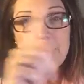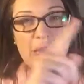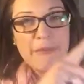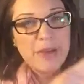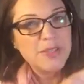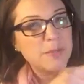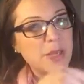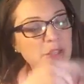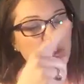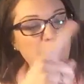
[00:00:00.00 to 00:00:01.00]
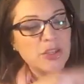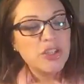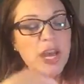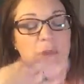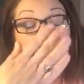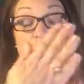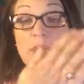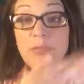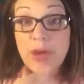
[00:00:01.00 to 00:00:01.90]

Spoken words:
if I've spent too much time kind of